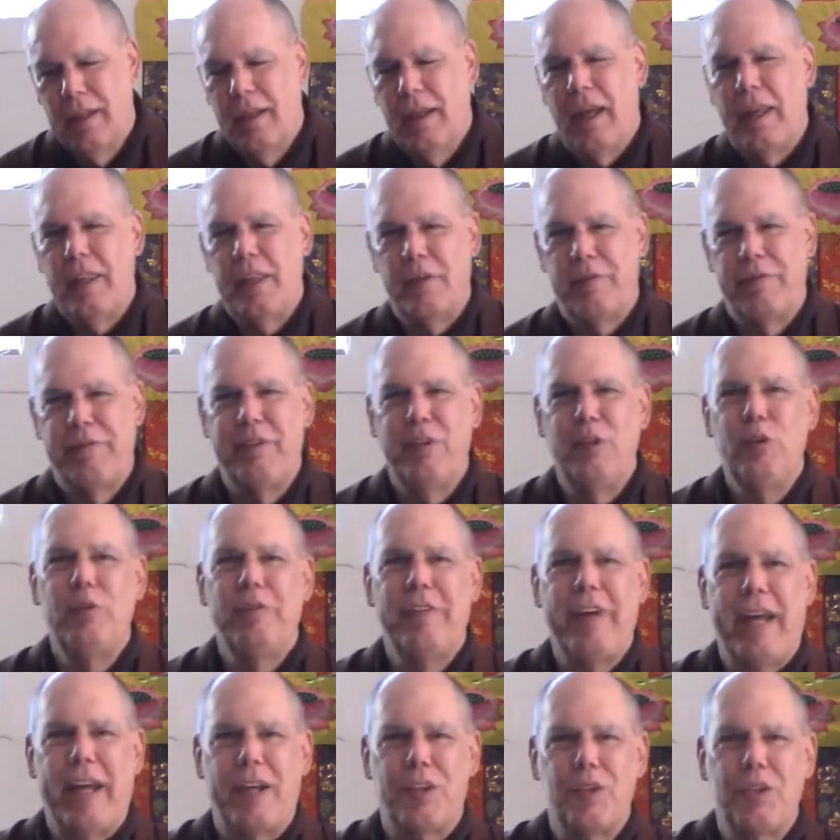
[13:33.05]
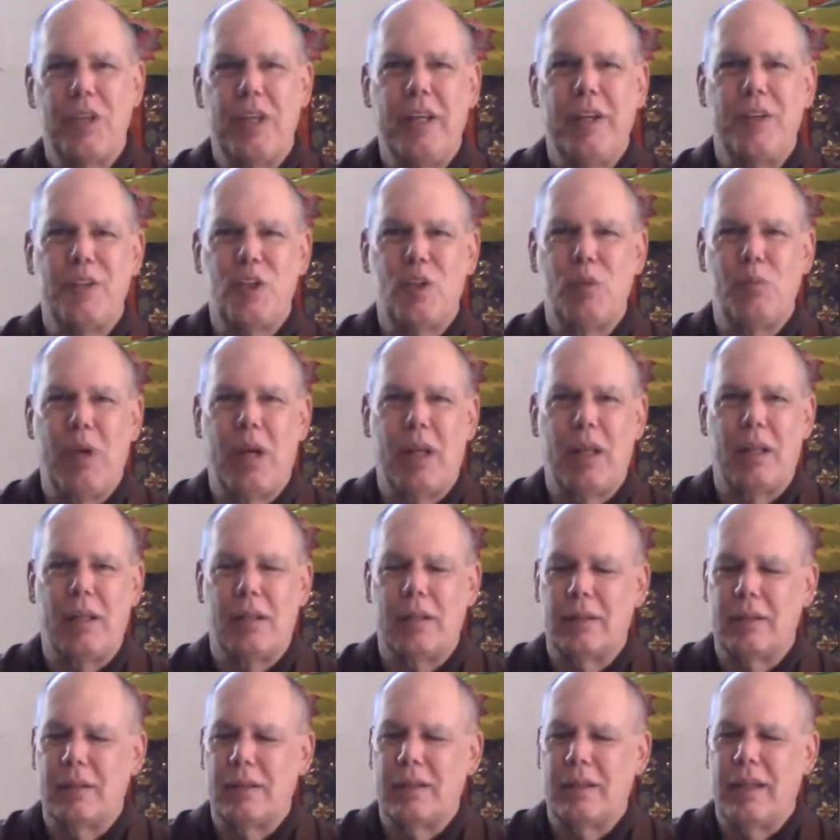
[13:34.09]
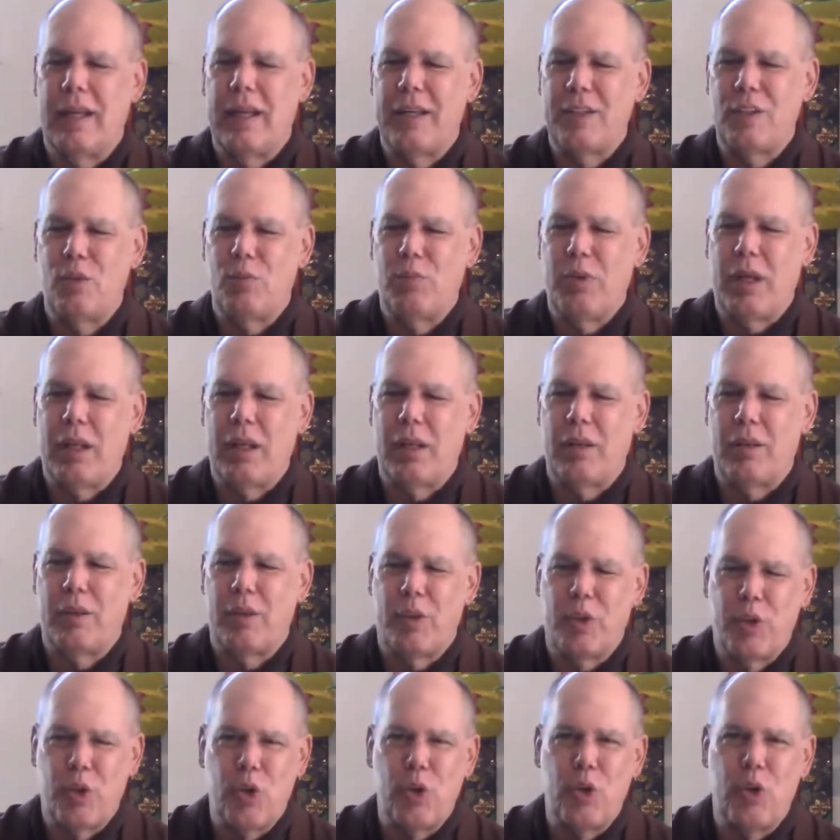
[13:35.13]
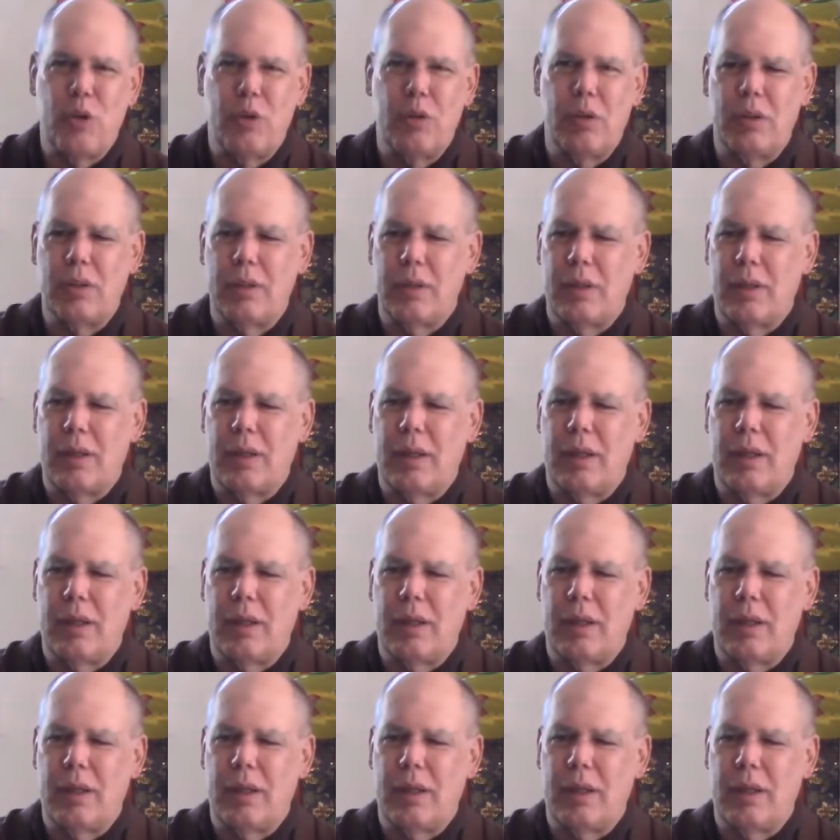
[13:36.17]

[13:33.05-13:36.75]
And the flu vaccine has about a third